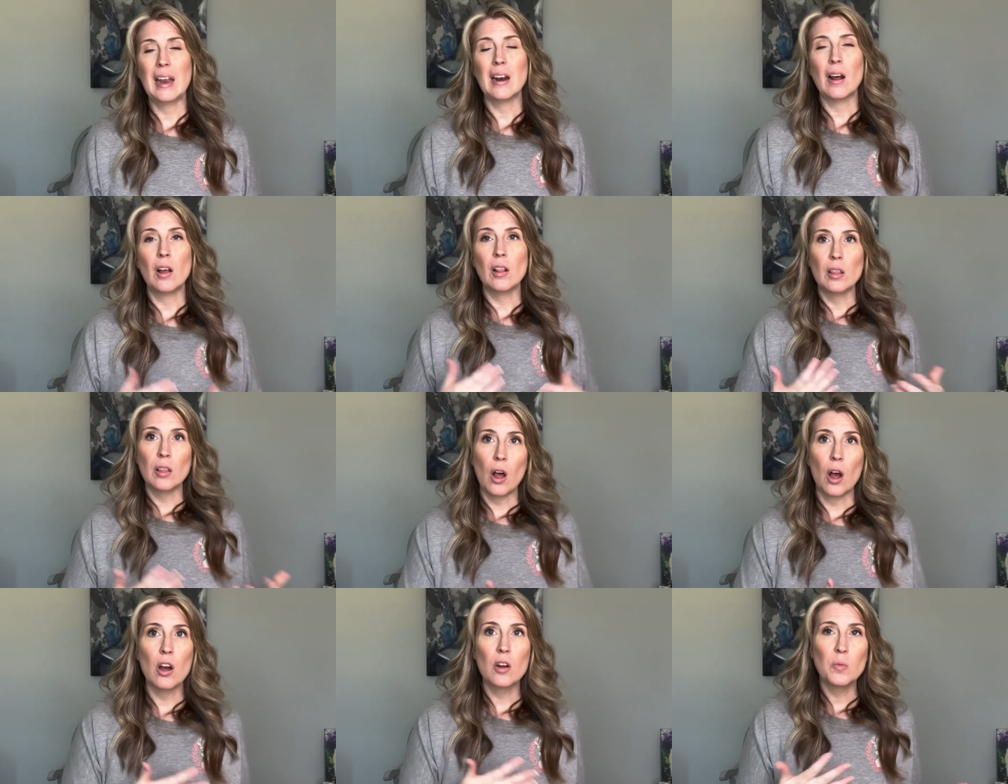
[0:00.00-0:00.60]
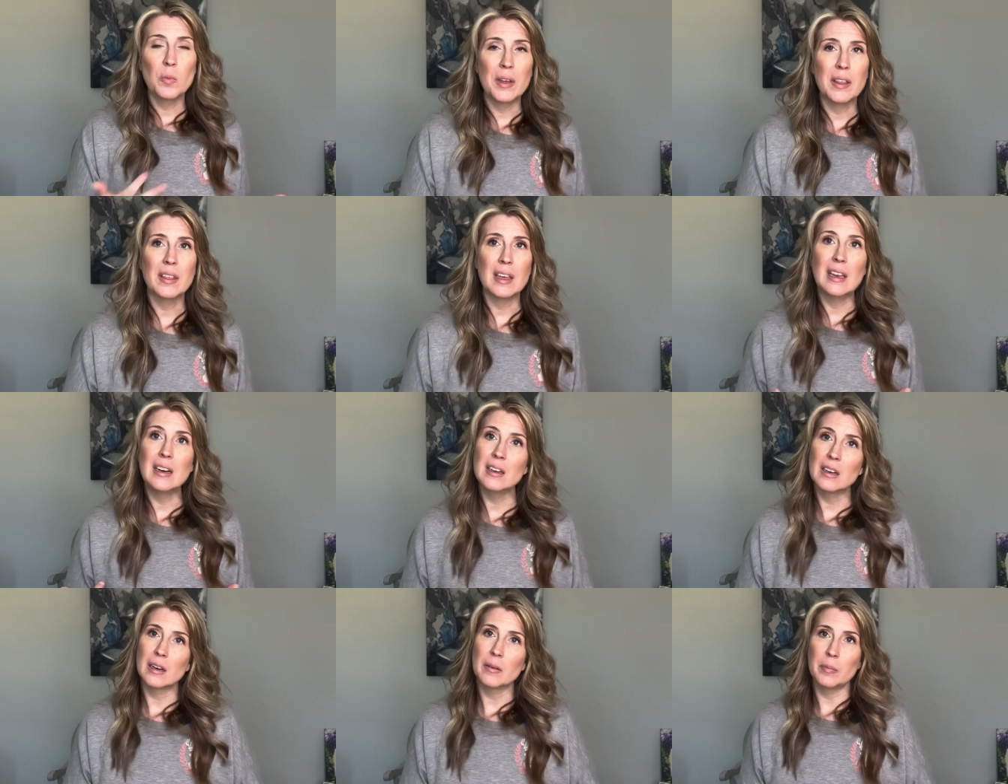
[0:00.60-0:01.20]
along with
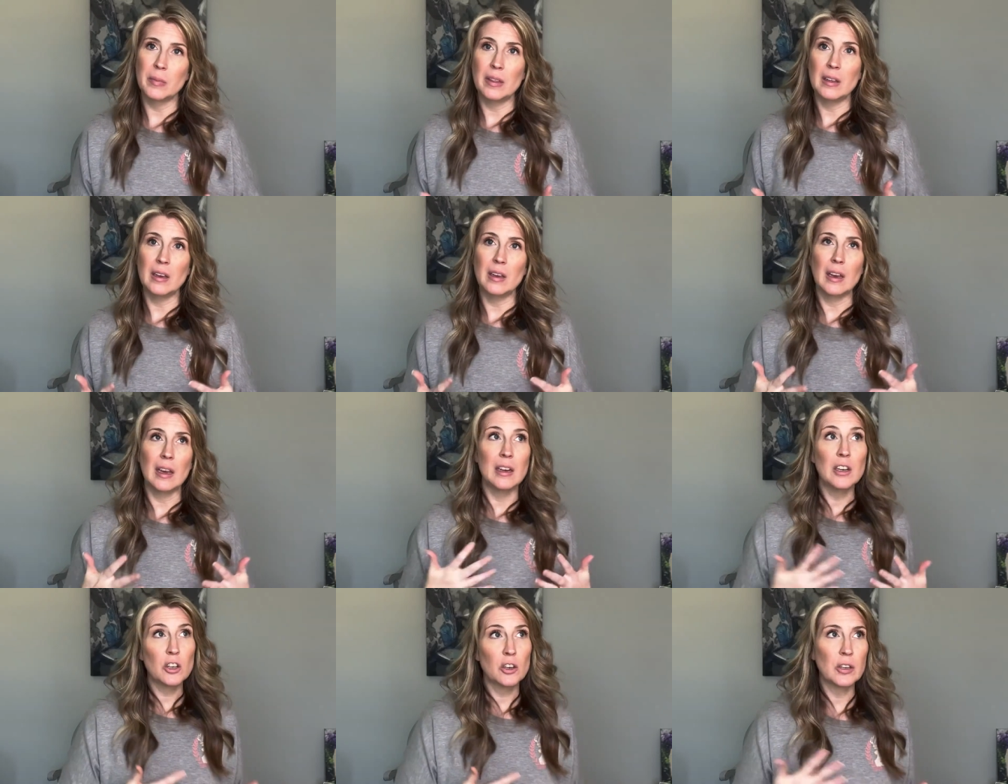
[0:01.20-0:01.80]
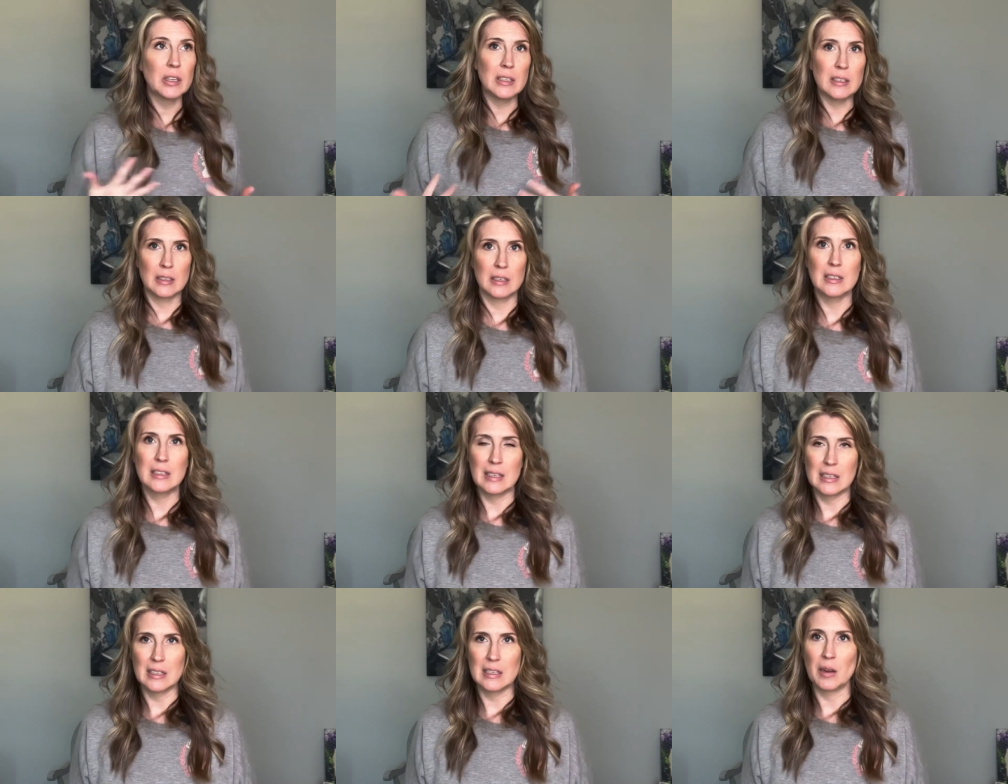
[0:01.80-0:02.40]
the endocrine
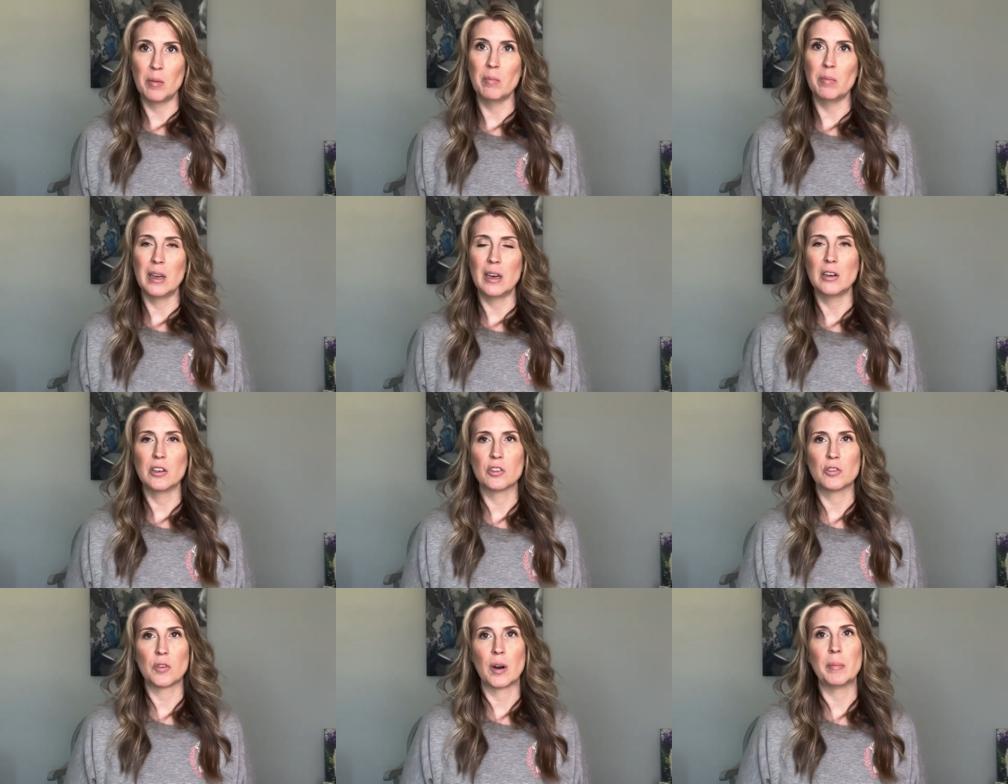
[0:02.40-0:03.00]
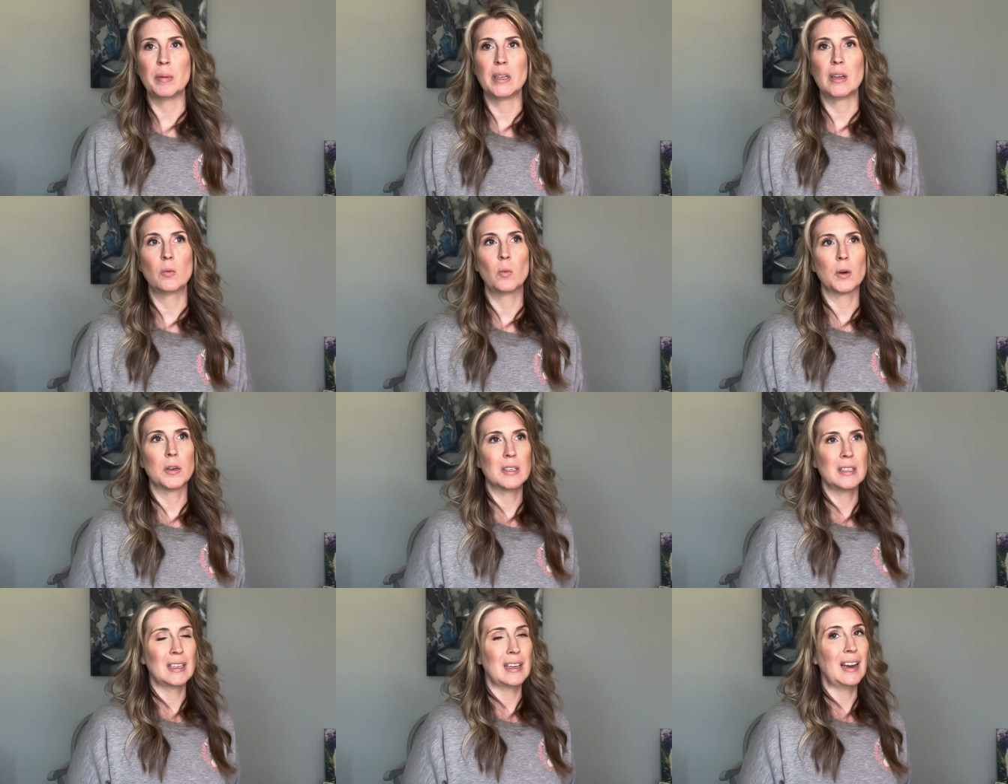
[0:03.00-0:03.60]
system being disrupted, we're
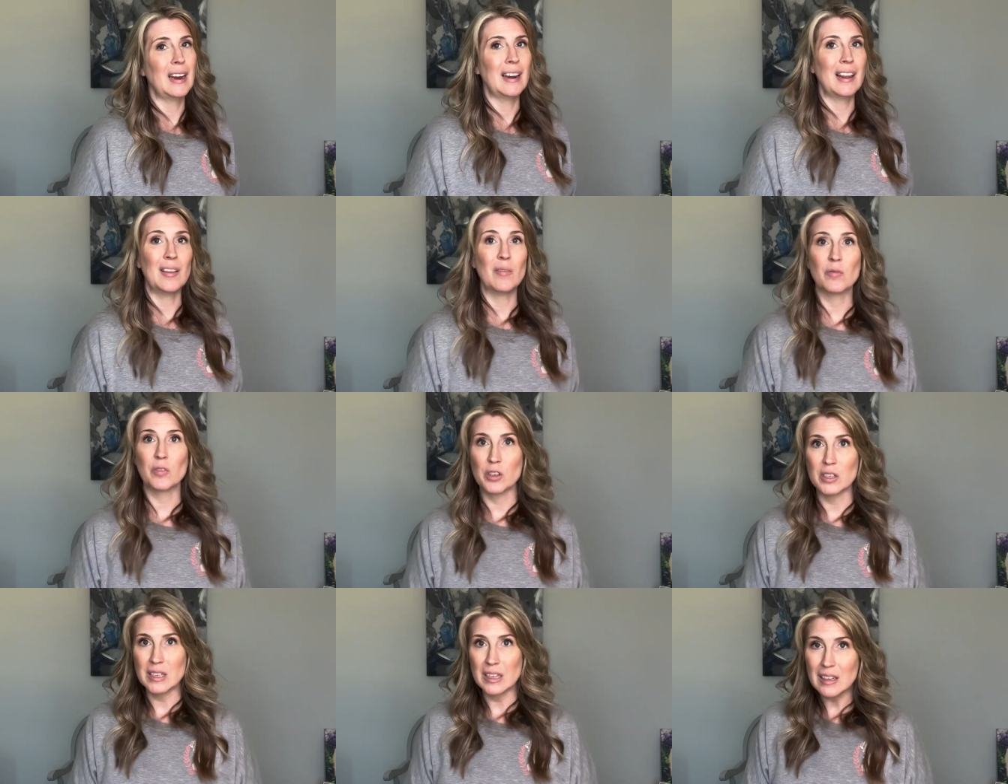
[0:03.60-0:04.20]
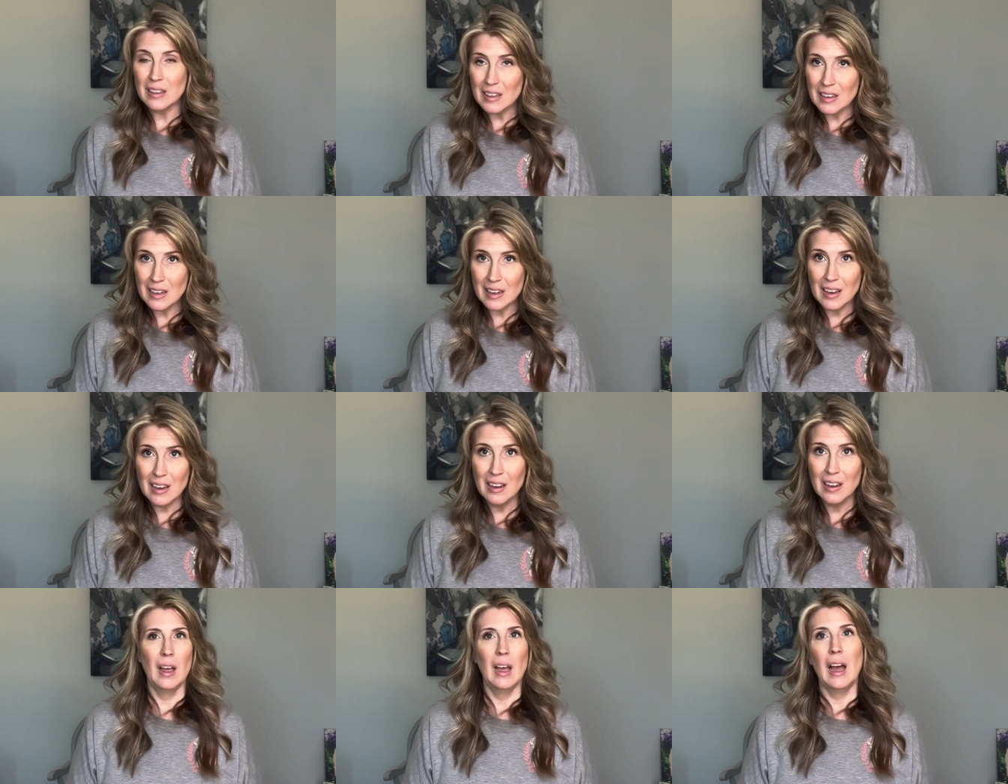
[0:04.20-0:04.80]
seeing
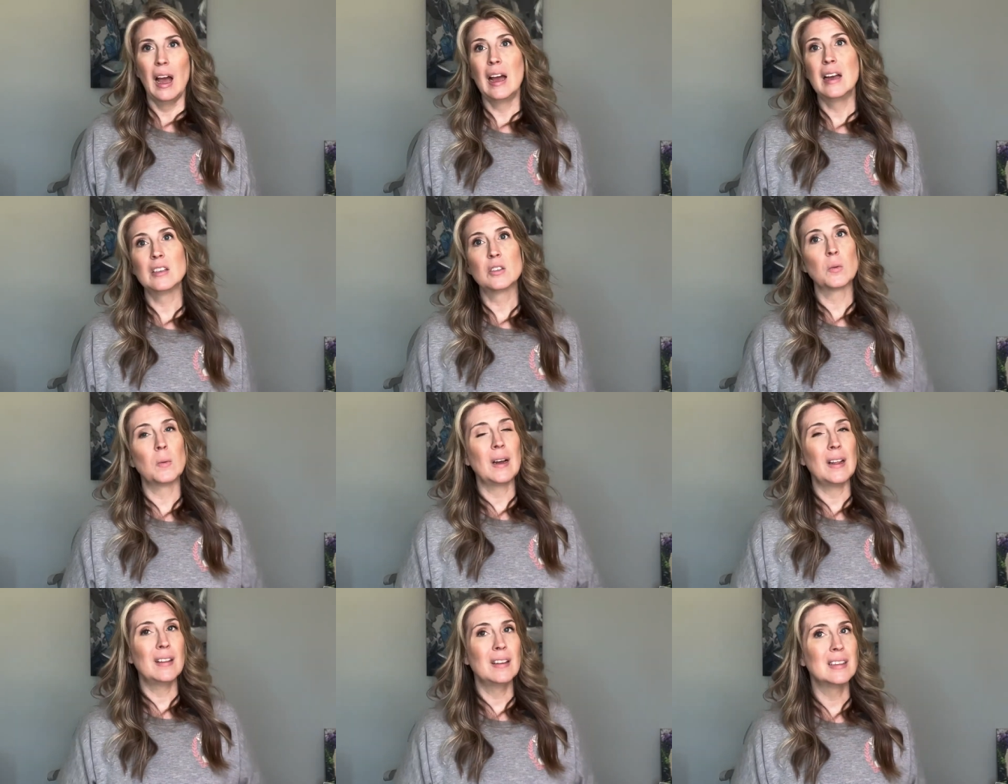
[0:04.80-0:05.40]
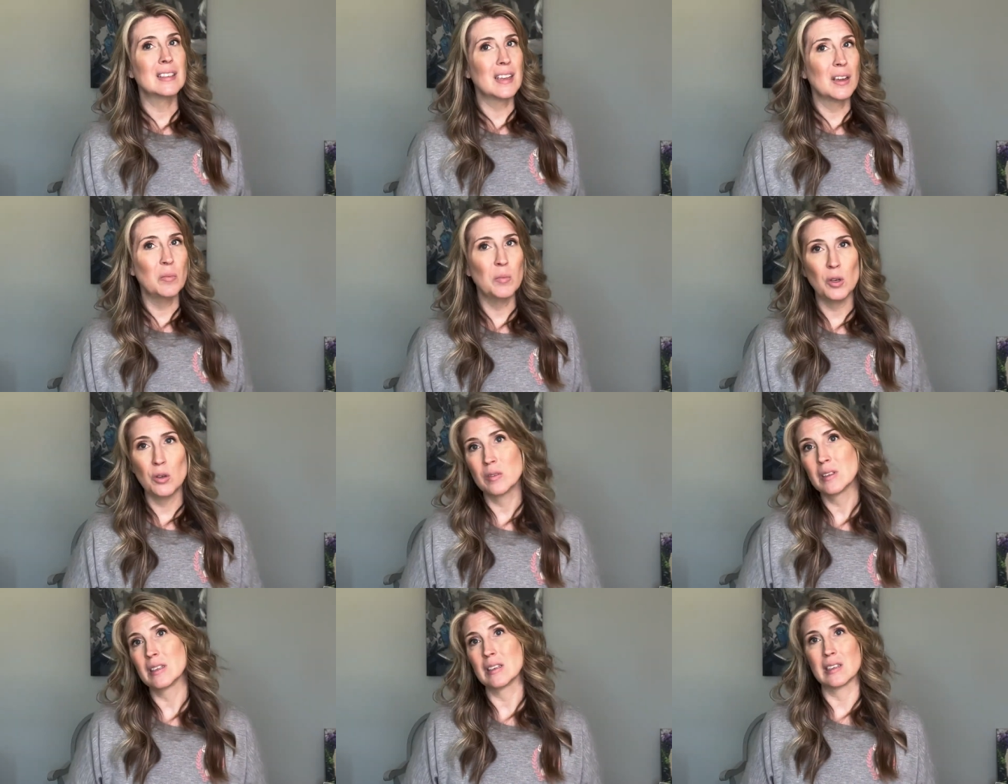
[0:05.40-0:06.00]
infertility as well as
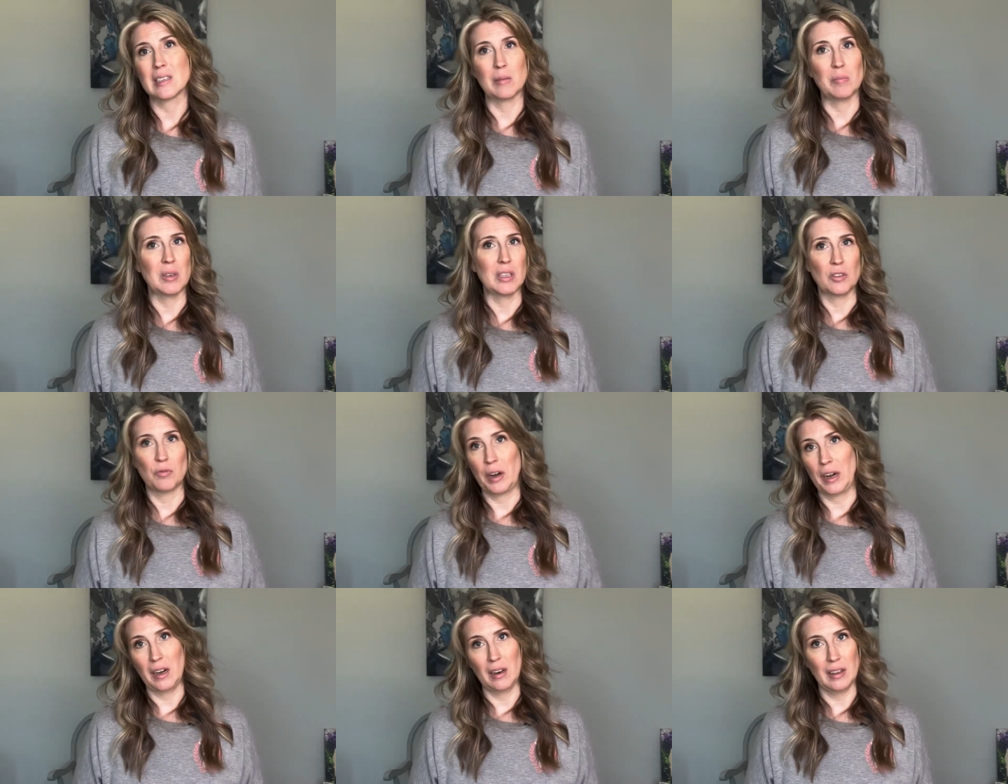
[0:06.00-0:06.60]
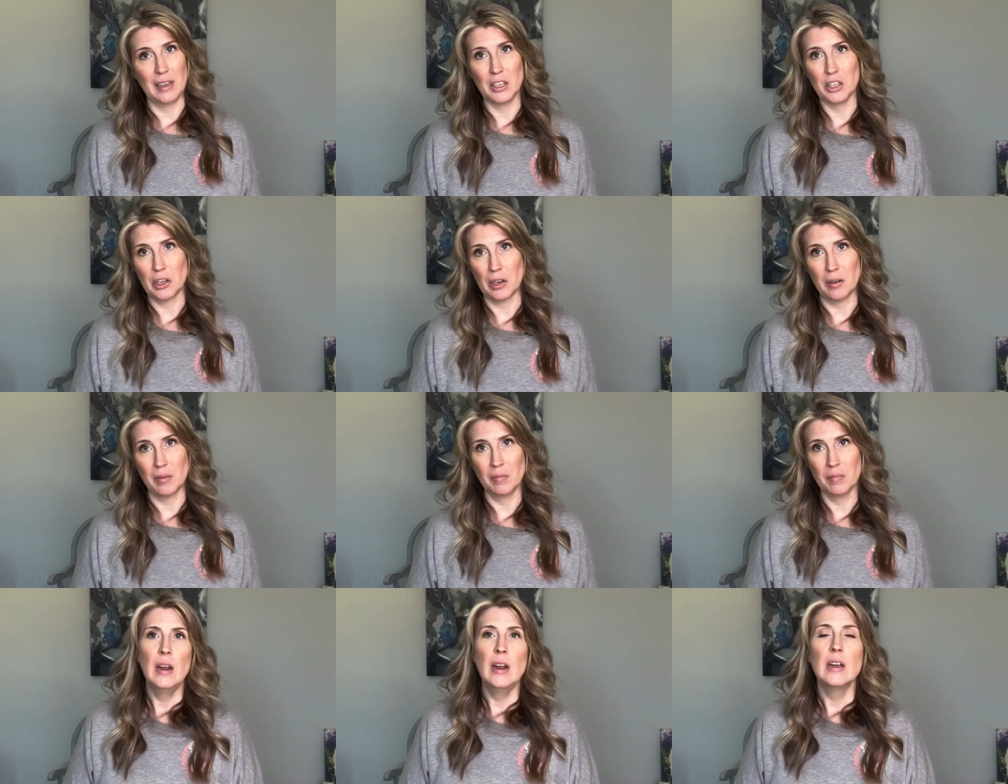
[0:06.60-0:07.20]
immune system
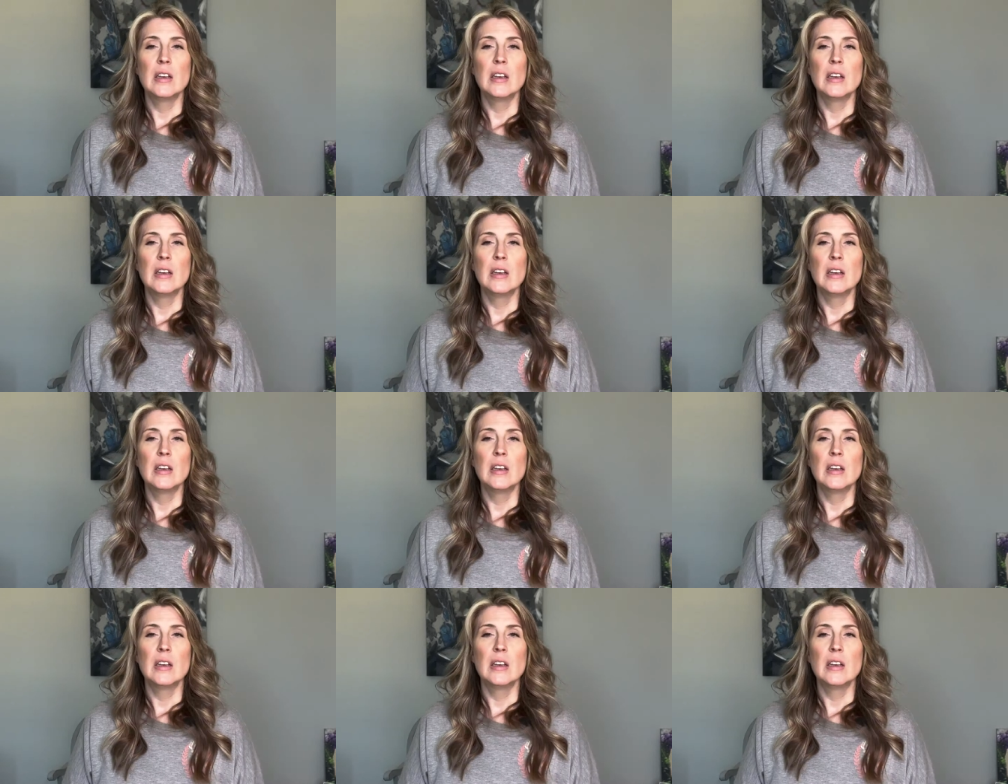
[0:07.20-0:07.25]
dysregulation.